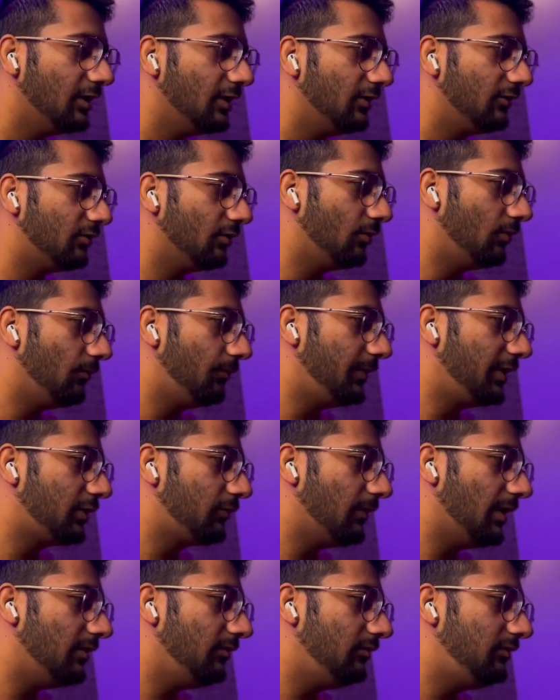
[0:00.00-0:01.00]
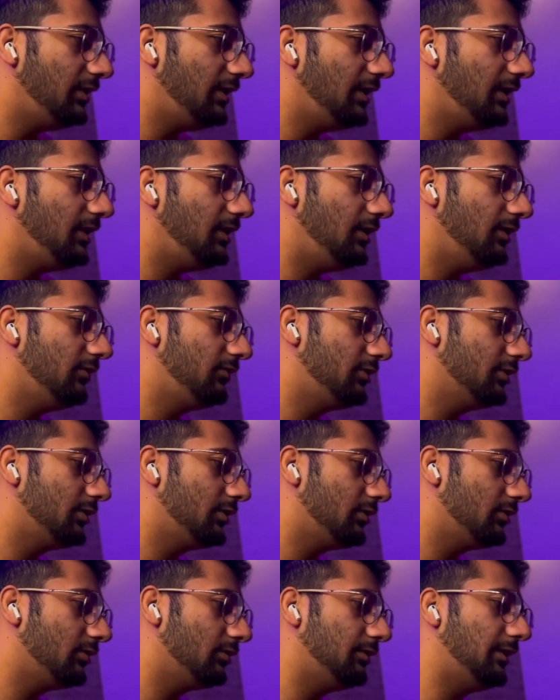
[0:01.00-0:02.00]
So frequency is
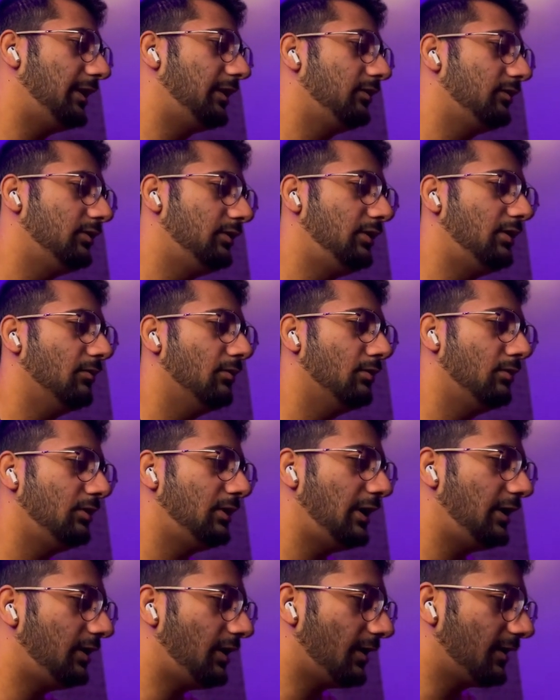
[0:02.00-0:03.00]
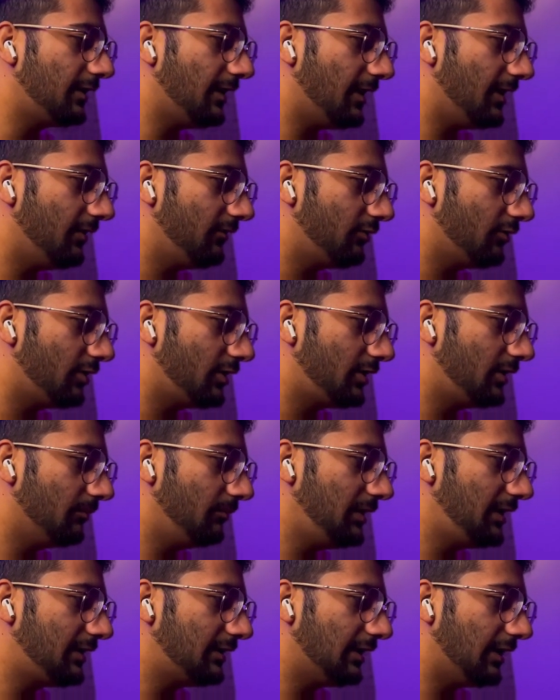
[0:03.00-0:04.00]
like the data class or a
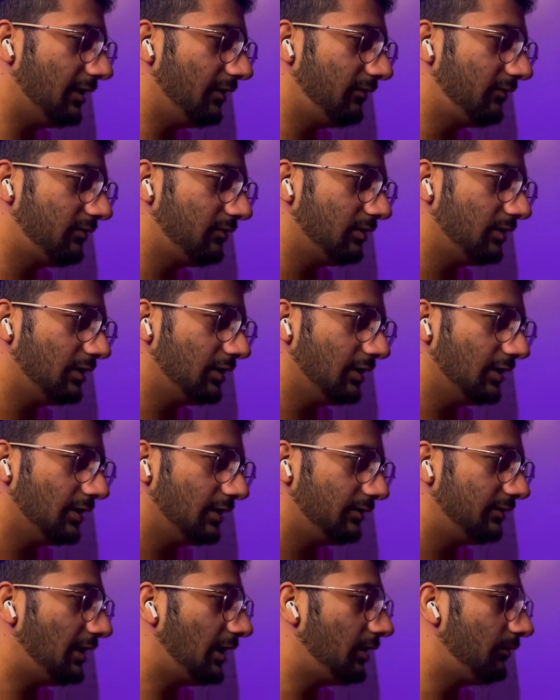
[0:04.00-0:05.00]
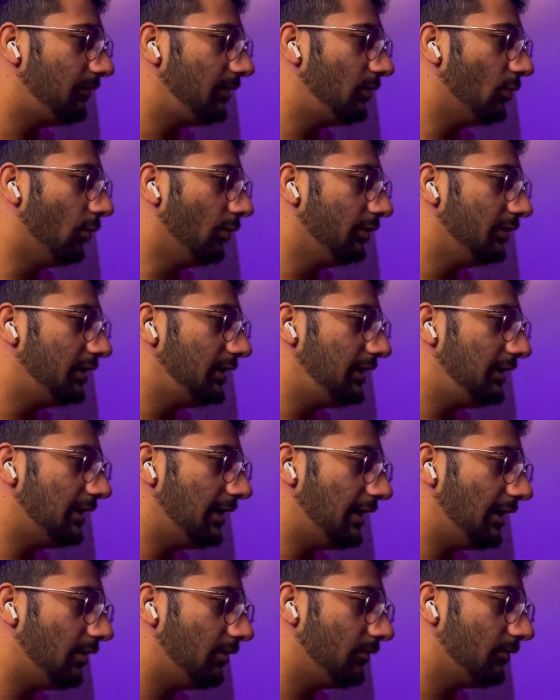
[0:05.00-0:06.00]
dummy class that will only
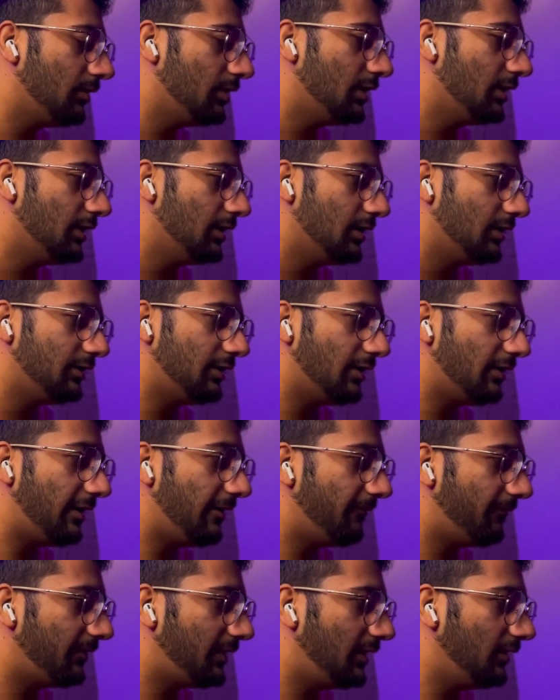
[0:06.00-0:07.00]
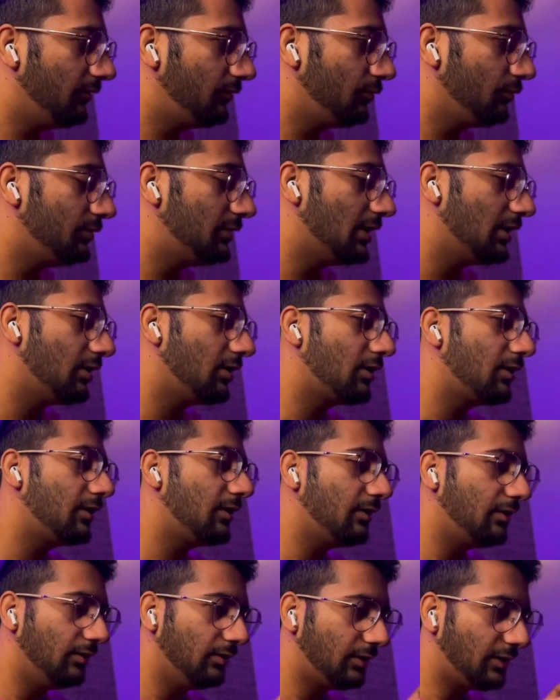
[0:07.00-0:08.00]
have the reference to the
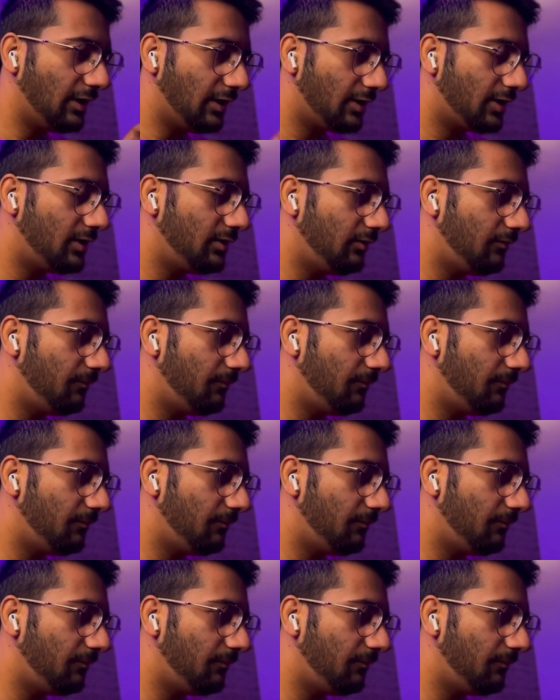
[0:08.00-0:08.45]
current